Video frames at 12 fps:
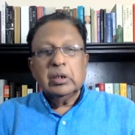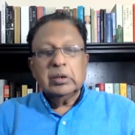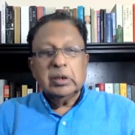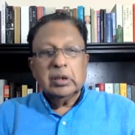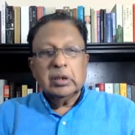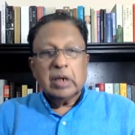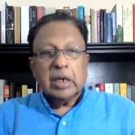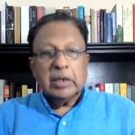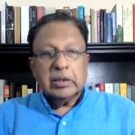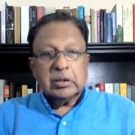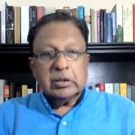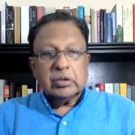the
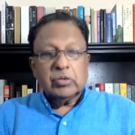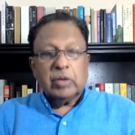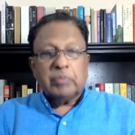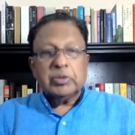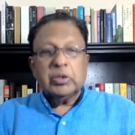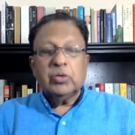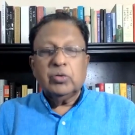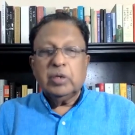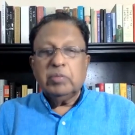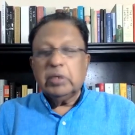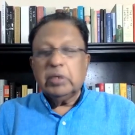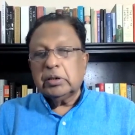right to absolute
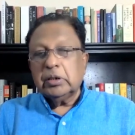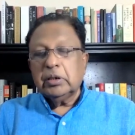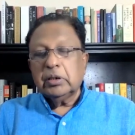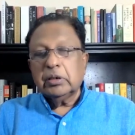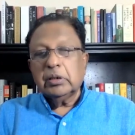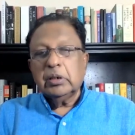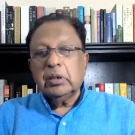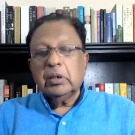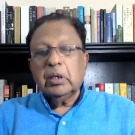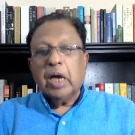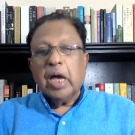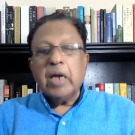liberty,
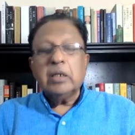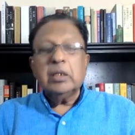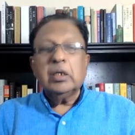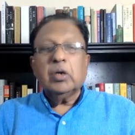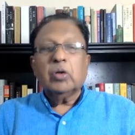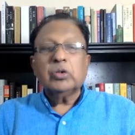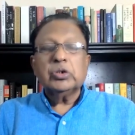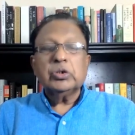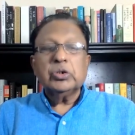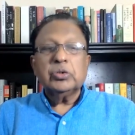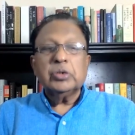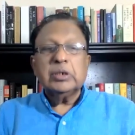and the
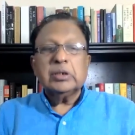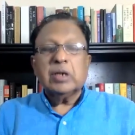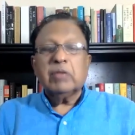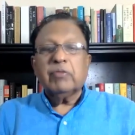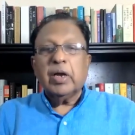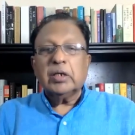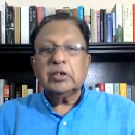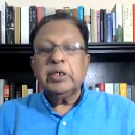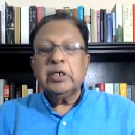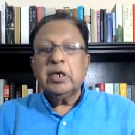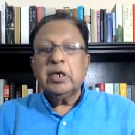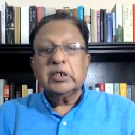Constitution itself has
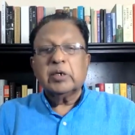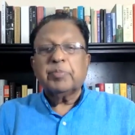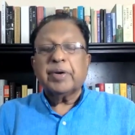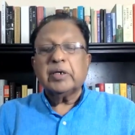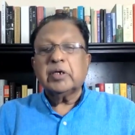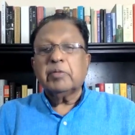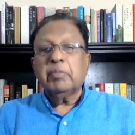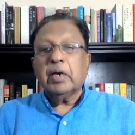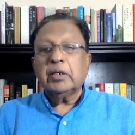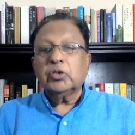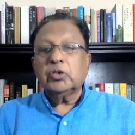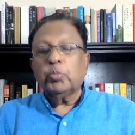been interpreted
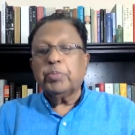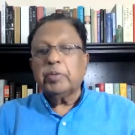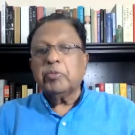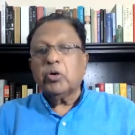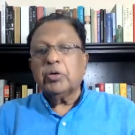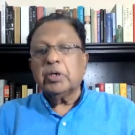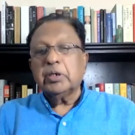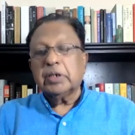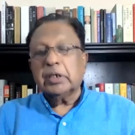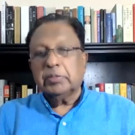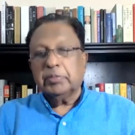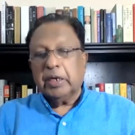by the Supreme Court in
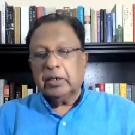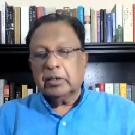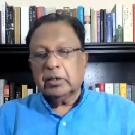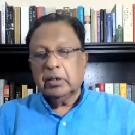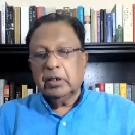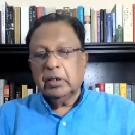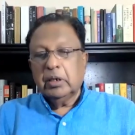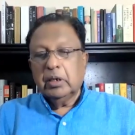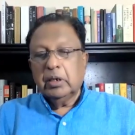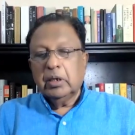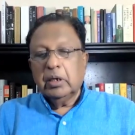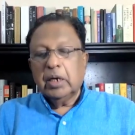such a way.
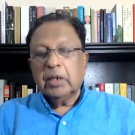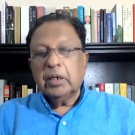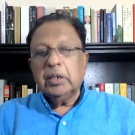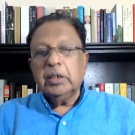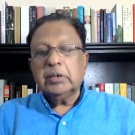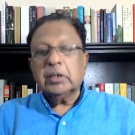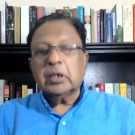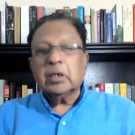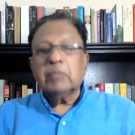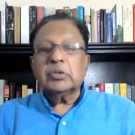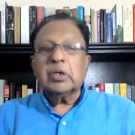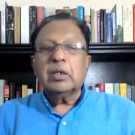And in these
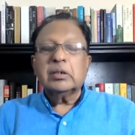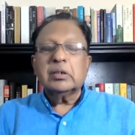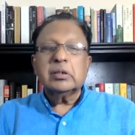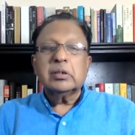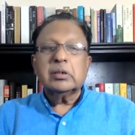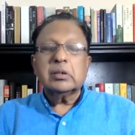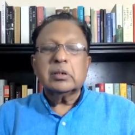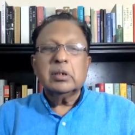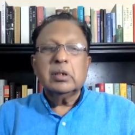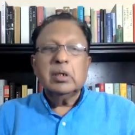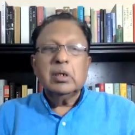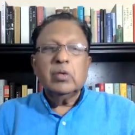circumstances,
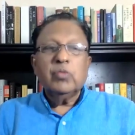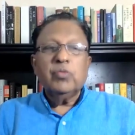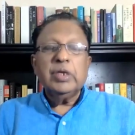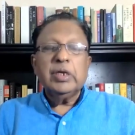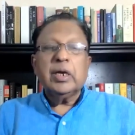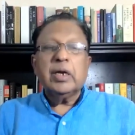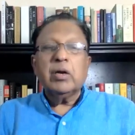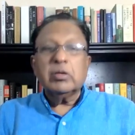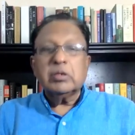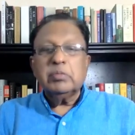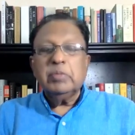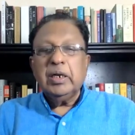we
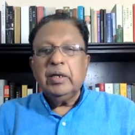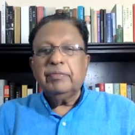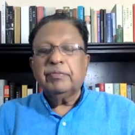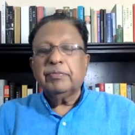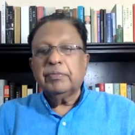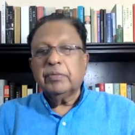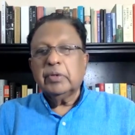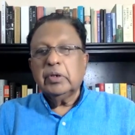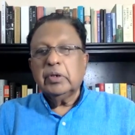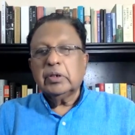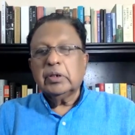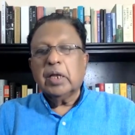cannot believe
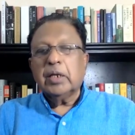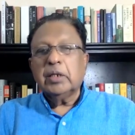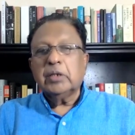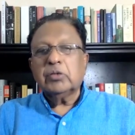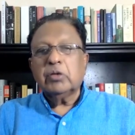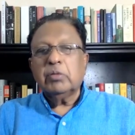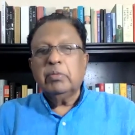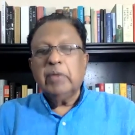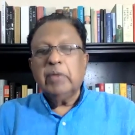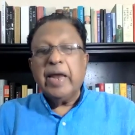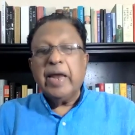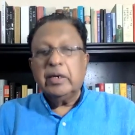that this will
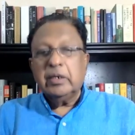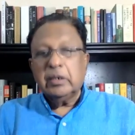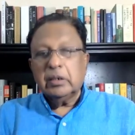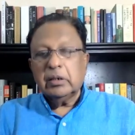end.